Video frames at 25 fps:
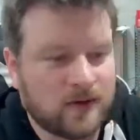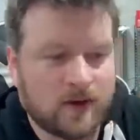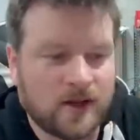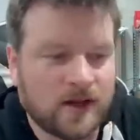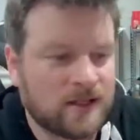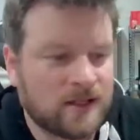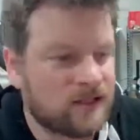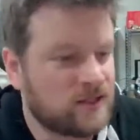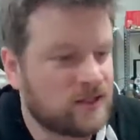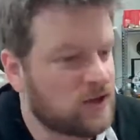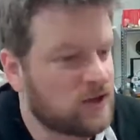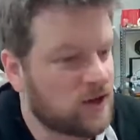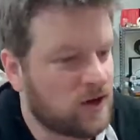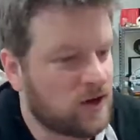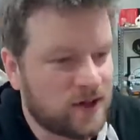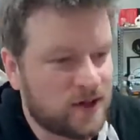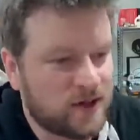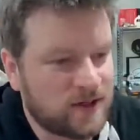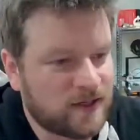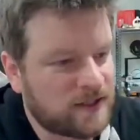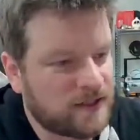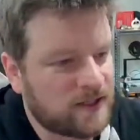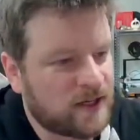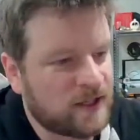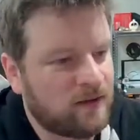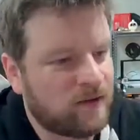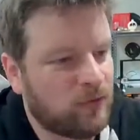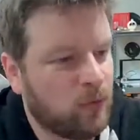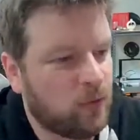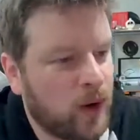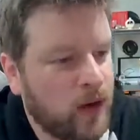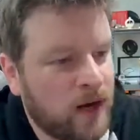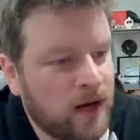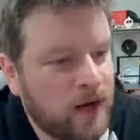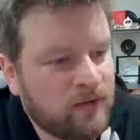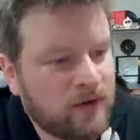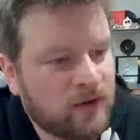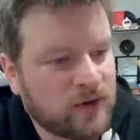installing stuff,
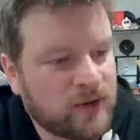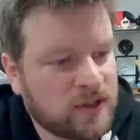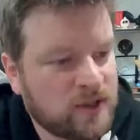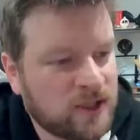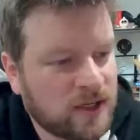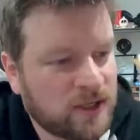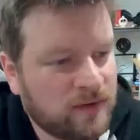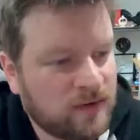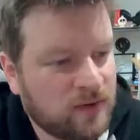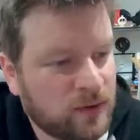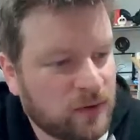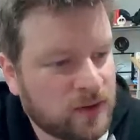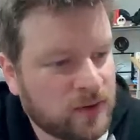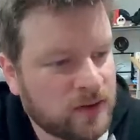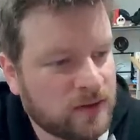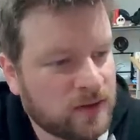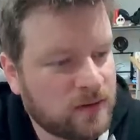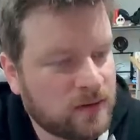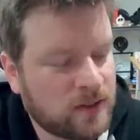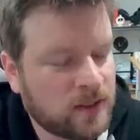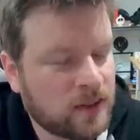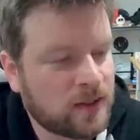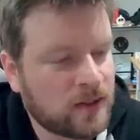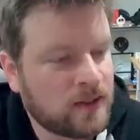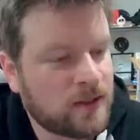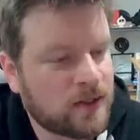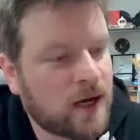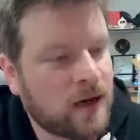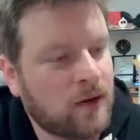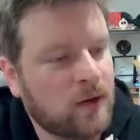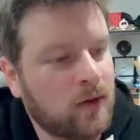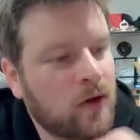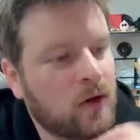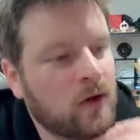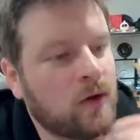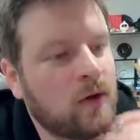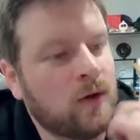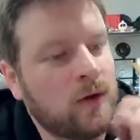waiting for stuff to
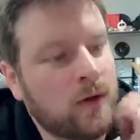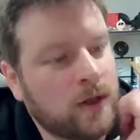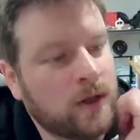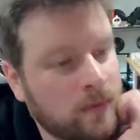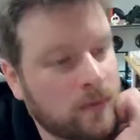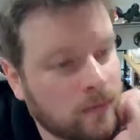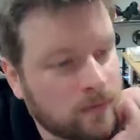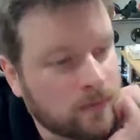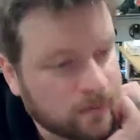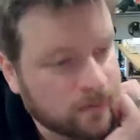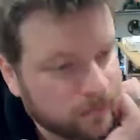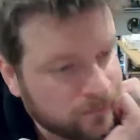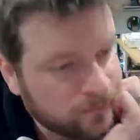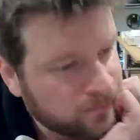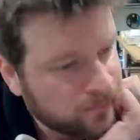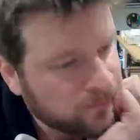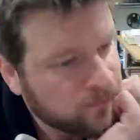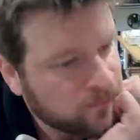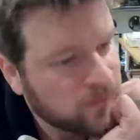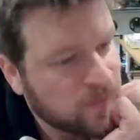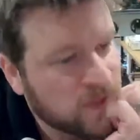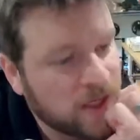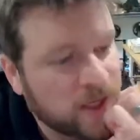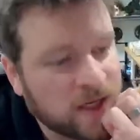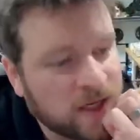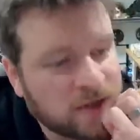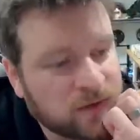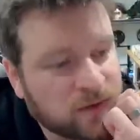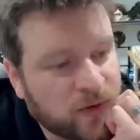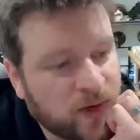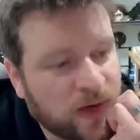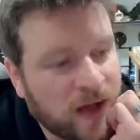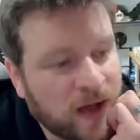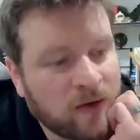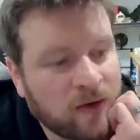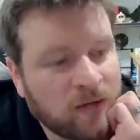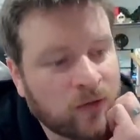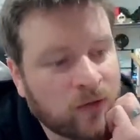download, and takes
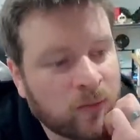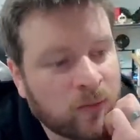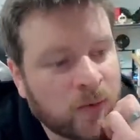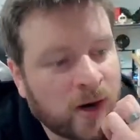forever.